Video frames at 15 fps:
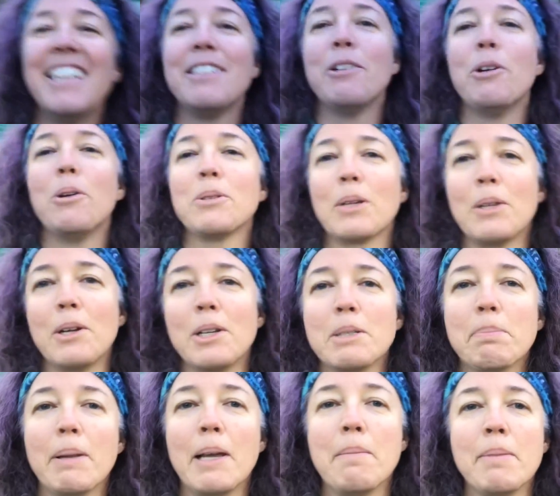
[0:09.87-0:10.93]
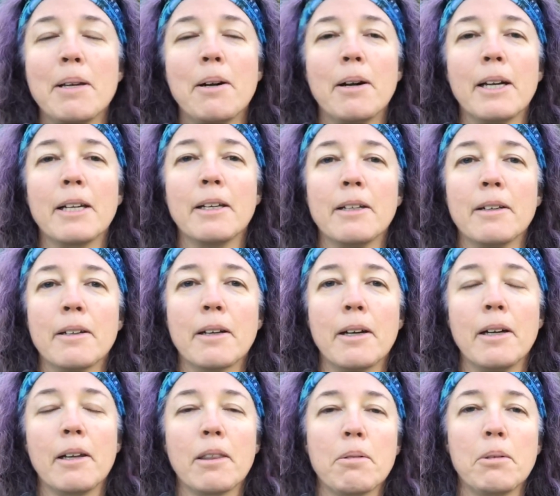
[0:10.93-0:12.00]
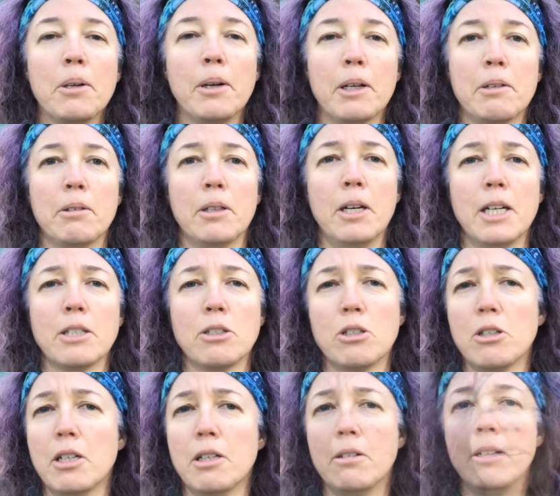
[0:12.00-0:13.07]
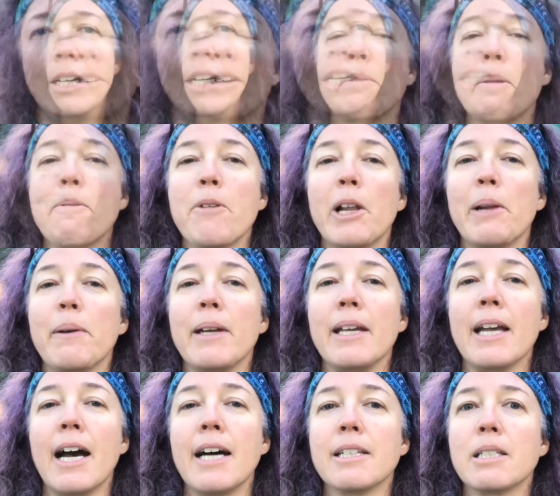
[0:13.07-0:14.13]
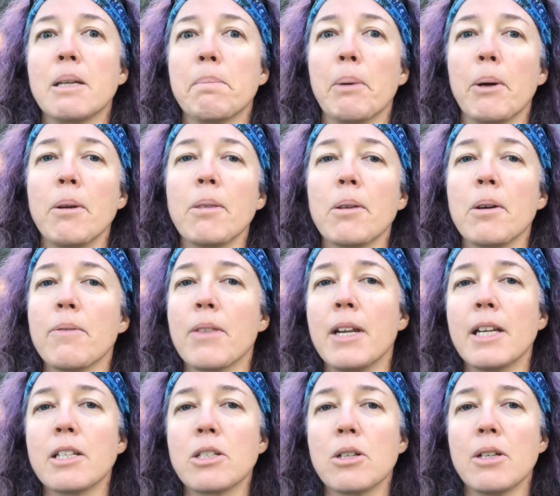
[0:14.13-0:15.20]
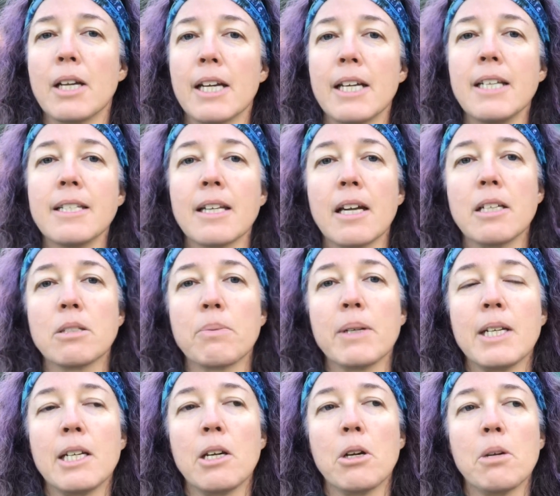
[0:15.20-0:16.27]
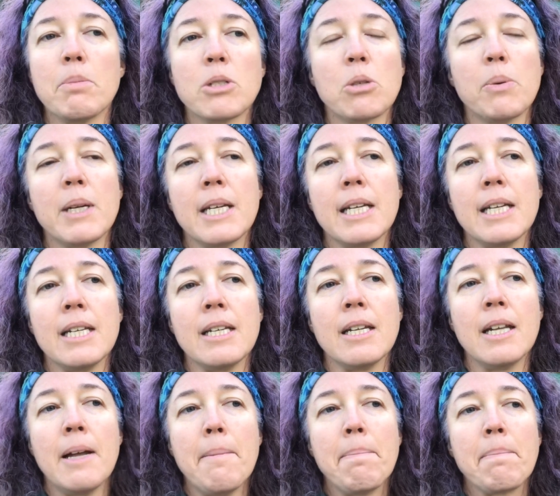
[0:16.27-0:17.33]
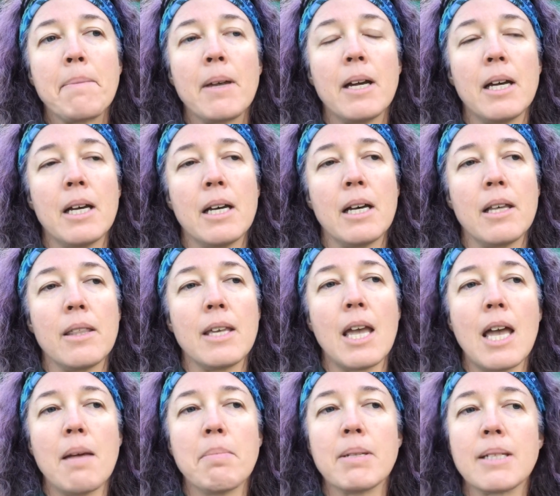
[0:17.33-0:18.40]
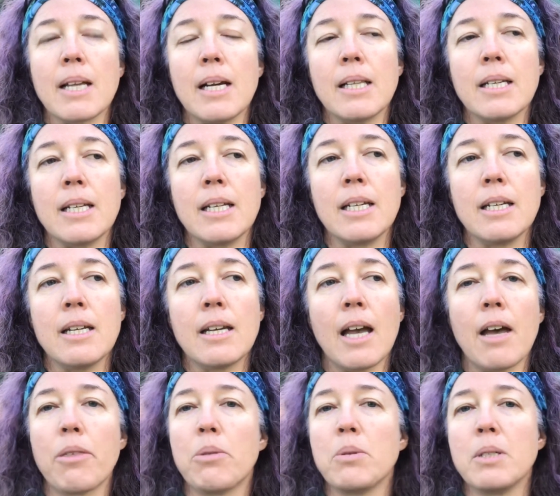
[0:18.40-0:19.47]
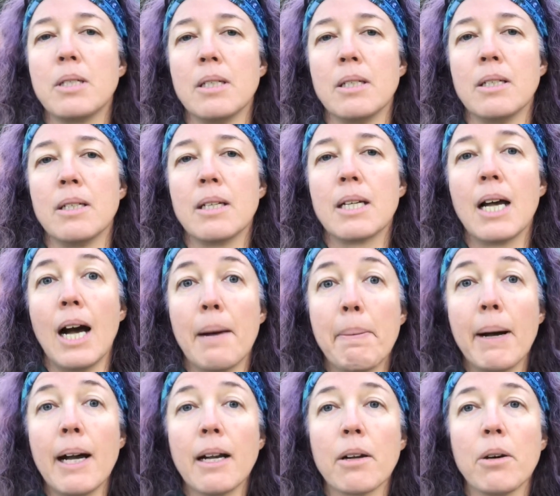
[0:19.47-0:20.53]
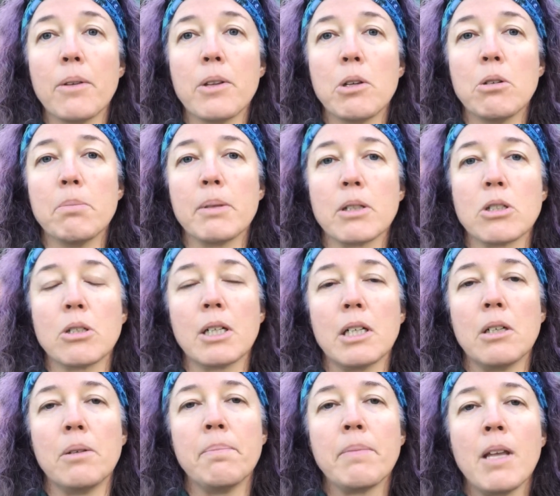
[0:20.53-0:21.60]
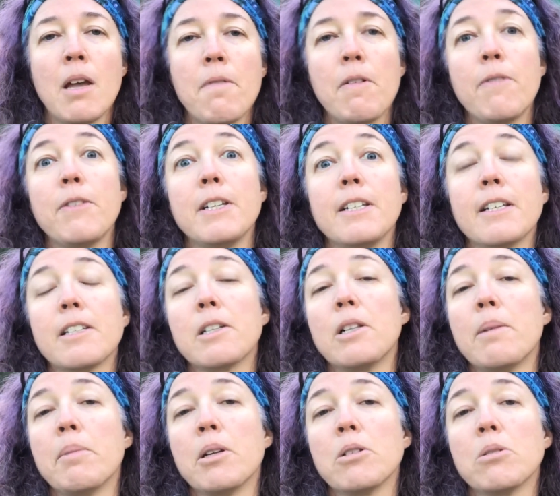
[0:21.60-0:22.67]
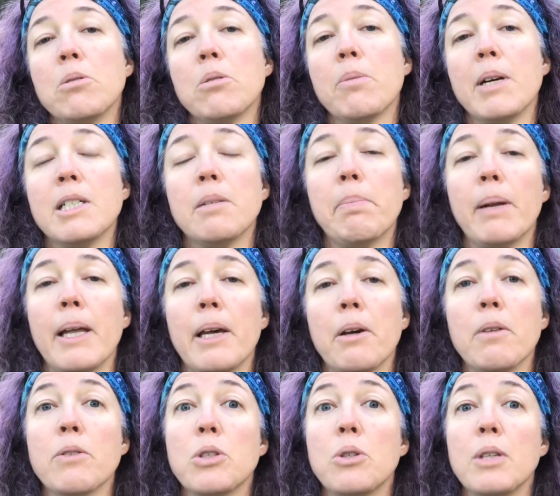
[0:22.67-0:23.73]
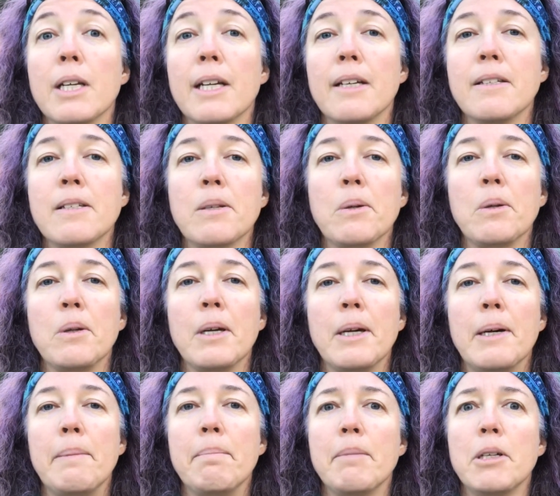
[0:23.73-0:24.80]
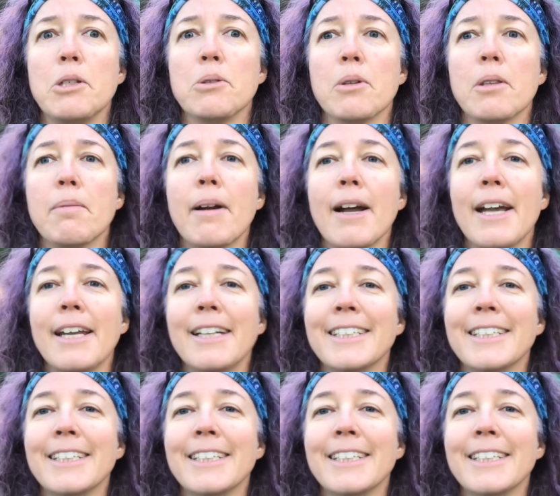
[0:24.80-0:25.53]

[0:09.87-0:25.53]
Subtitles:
also known as Plan B Hiker, through Hiker on the Adelaide Trail. You're going to be following us both over the next 2 days as we go between the Ambers Gully Athelston car park on the Yurrebilla Trail, 56 kilometres all the way to Blair over 2 days, so enjoy the ride.